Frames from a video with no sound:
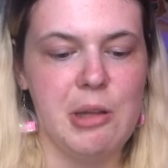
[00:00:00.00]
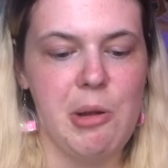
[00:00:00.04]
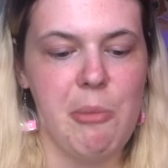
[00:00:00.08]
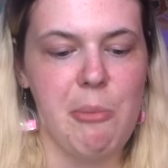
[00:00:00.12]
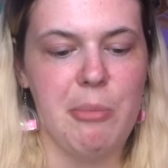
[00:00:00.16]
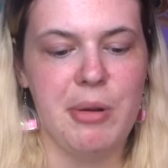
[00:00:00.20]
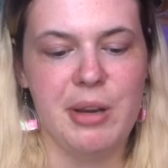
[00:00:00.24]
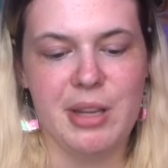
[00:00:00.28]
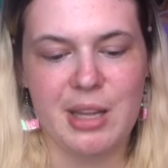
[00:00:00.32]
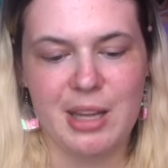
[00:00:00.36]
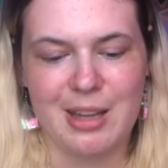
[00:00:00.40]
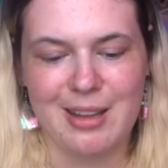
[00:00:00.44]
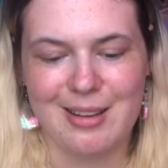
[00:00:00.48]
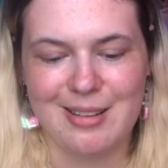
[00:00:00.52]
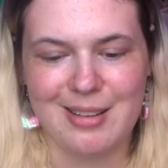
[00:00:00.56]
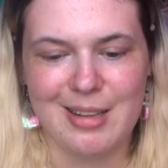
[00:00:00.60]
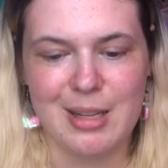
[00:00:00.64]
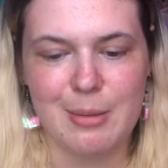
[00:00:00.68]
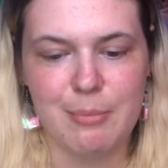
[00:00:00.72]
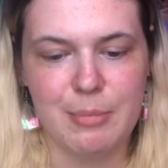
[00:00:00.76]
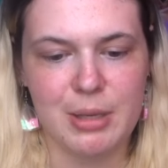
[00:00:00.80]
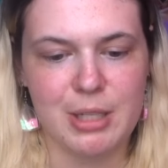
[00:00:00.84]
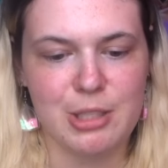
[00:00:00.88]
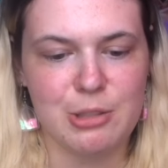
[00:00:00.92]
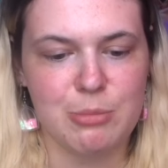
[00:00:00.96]
But again, it
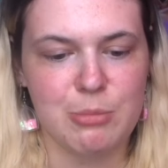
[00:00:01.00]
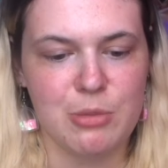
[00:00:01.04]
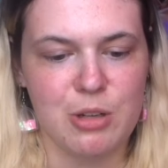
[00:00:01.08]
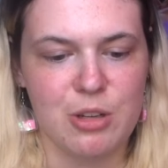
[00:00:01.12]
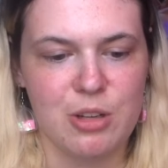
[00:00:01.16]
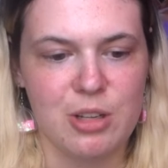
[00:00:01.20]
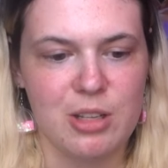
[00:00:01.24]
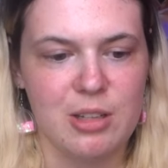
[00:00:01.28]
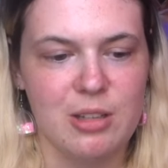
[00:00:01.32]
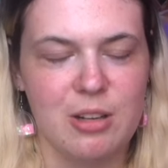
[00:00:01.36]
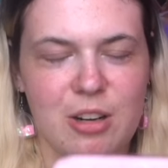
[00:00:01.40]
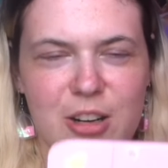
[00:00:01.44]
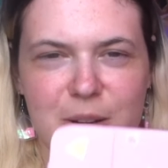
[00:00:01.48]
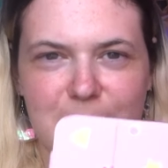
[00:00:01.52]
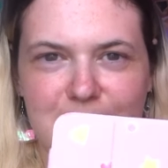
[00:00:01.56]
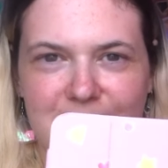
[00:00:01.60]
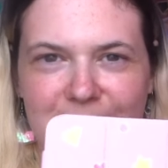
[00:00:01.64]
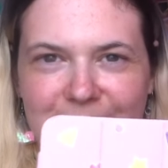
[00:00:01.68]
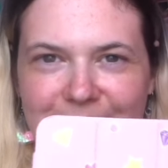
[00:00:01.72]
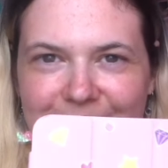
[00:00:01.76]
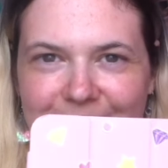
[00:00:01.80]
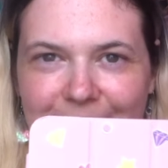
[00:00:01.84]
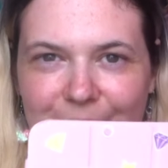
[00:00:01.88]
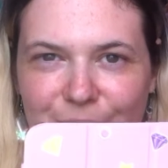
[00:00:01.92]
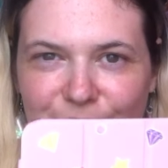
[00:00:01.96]
makes my
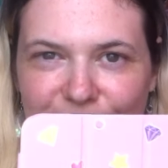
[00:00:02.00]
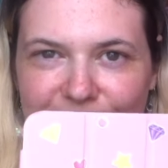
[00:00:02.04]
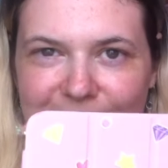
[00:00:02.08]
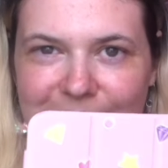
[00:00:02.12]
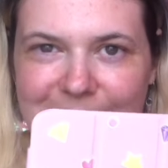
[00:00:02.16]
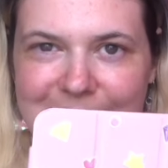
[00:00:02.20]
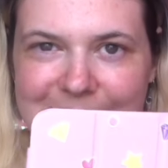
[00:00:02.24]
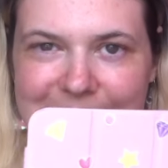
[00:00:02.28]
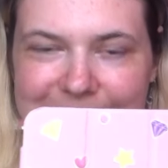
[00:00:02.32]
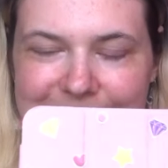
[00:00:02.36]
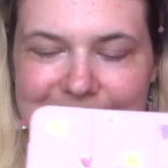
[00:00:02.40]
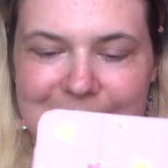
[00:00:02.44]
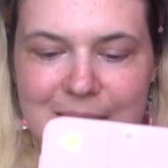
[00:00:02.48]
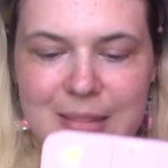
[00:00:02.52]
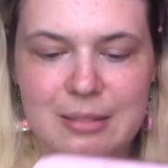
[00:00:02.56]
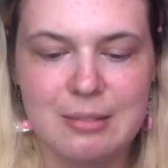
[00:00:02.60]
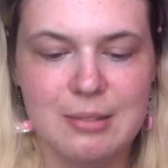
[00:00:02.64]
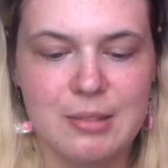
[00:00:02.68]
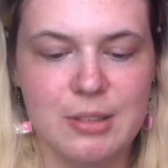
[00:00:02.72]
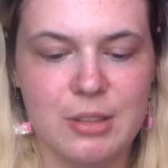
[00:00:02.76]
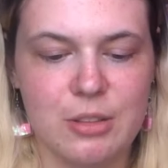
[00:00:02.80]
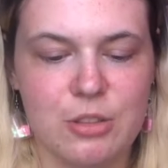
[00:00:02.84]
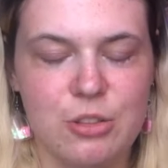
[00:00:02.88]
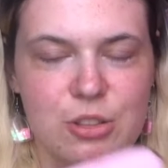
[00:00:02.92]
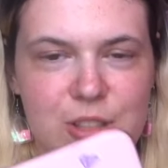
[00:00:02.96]
iPad heavy
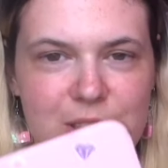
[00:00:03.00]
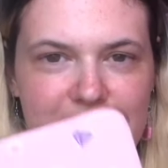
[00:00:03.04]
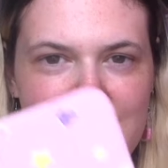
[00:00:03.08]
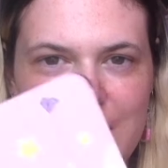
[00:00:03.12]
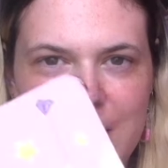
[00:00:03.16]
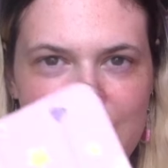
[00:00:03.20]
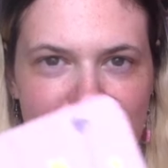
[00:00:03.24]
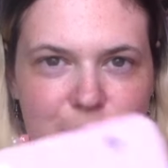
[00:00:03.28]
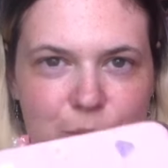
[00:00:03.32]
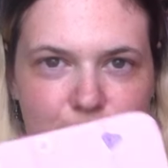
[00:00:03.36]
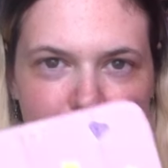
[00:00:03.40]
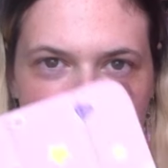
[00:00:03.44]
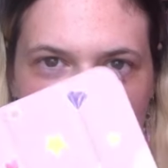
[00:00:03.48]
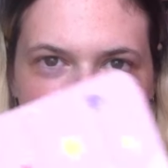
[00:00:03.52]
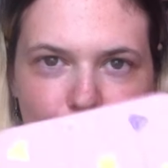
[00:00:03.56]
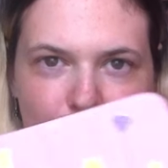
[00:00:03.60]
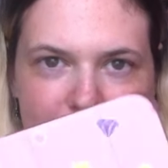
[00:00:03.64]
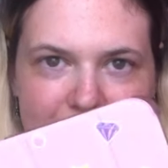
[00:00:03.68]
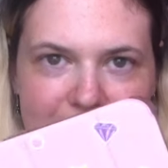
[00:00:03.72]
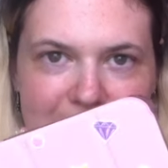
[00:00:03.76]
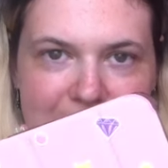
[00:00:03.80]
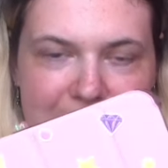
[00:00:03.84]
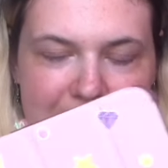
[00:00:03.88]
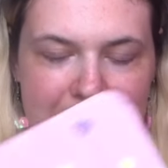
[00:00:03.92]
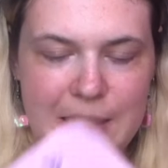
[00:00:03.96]
because it is quite
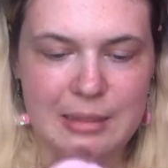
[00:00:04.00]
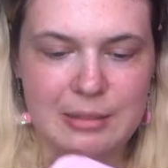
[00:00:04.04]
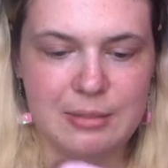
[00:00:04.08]
weighty,